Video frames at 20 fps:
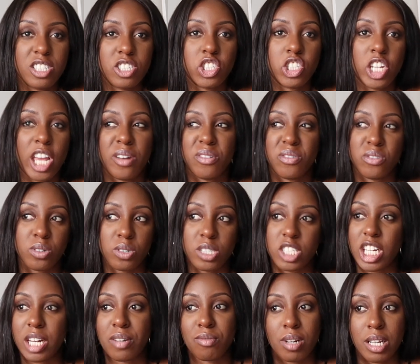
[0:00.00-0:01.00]

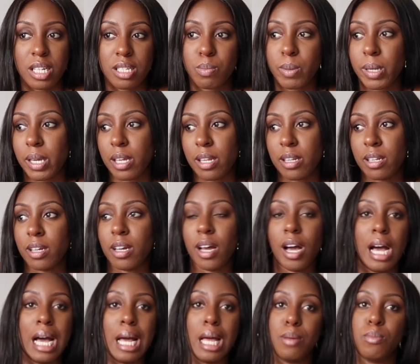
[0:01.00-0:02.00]
generally speaking,
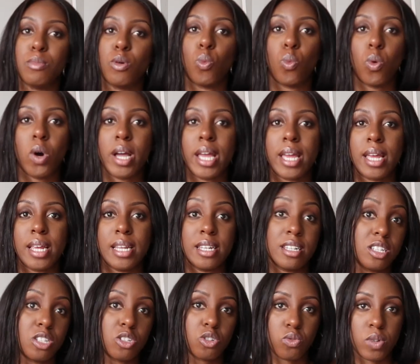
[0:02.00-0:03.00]
what
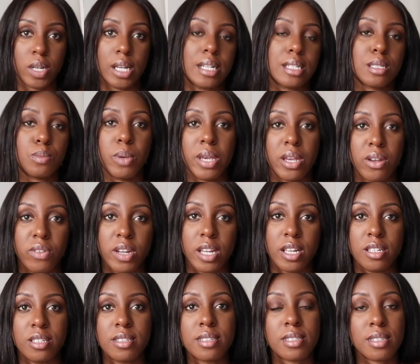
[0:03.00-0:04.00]
industry
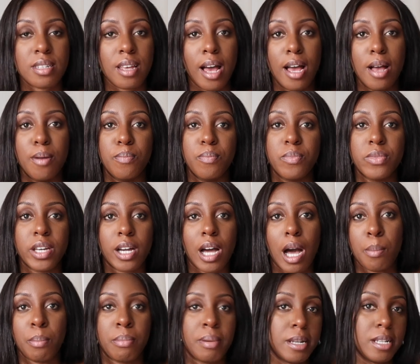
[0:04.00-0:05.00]
experience the
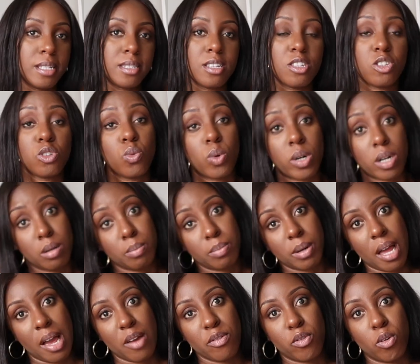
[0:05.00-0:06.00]
companies that you want to
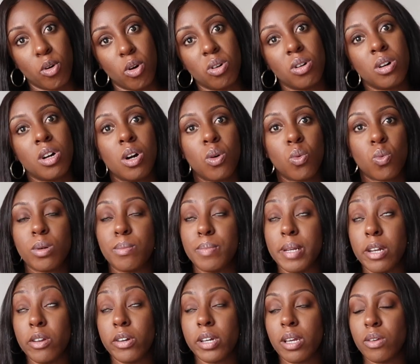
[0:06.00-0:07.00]
apply for would
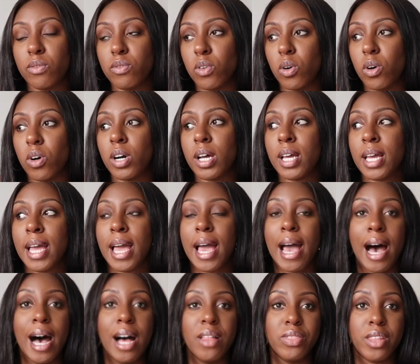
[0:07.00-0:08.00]
be looking for.
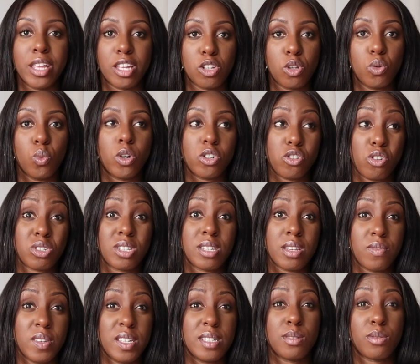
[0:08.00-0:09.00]
And then you want your
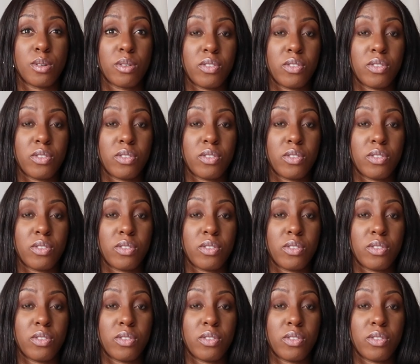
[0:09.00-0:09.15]
CV to